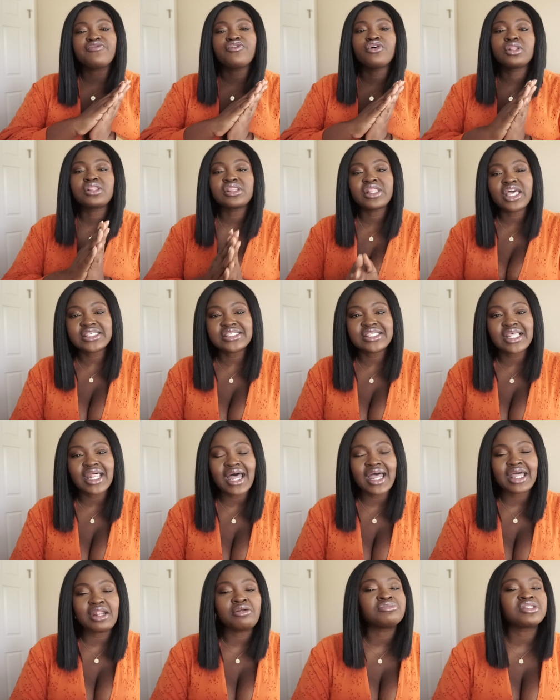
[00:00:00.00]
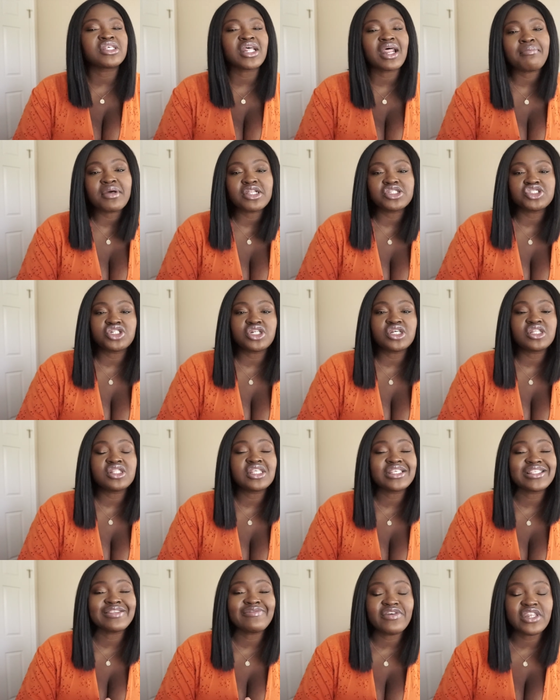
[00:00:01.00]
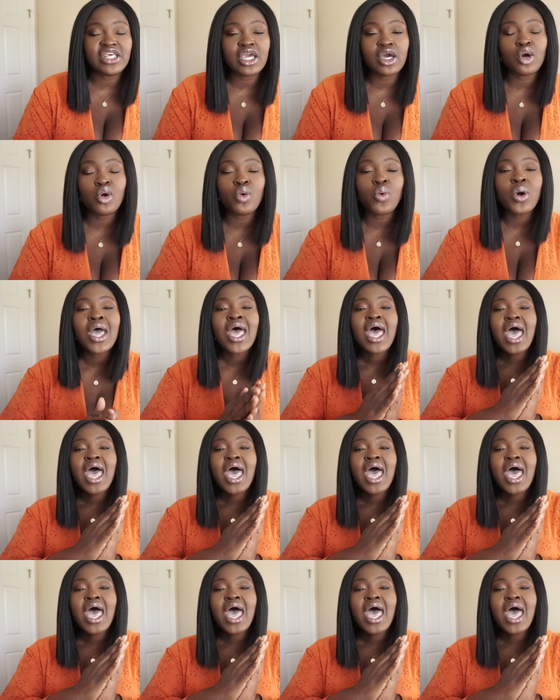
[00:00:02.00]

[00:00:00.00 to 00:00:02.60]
for links to the items that I mentioned in this video,